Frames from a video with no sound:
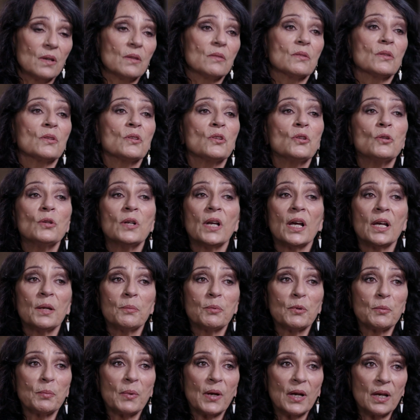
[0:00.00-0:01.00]
new
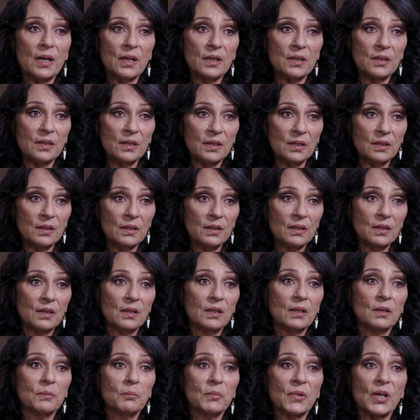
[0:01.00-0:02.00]
Labour Party
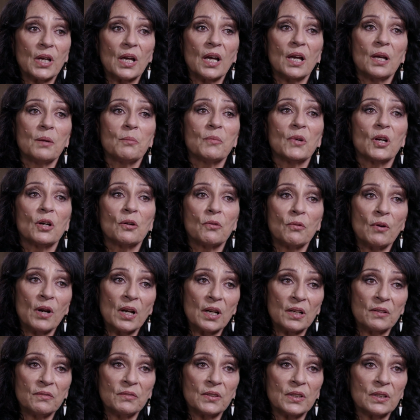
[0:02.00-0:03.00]
became
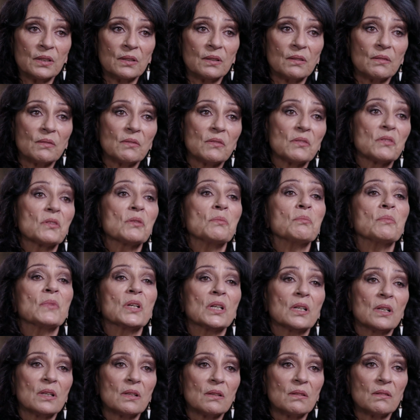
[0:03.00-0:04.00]
irrelevant the
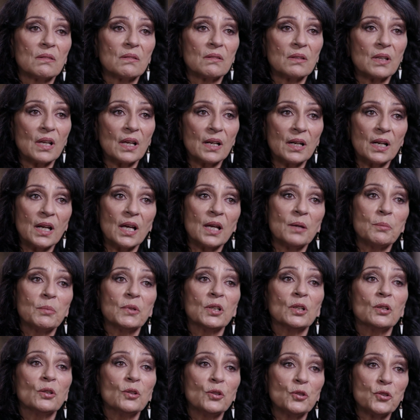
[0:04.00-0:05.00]
minute that Labour
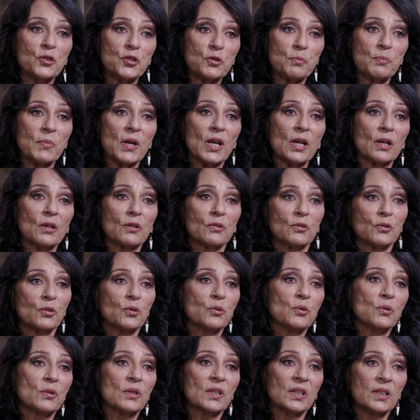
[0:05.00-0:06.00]
lurched back
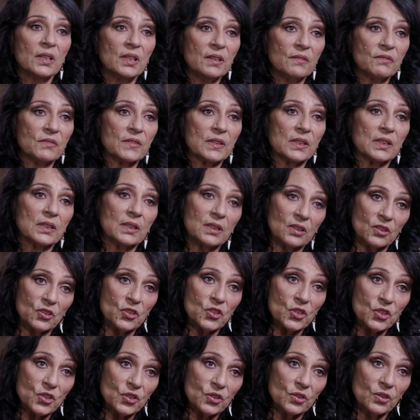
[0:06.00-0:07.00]
to the
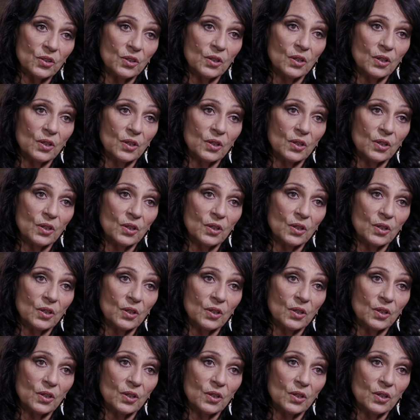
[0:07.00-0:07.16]
left-ish.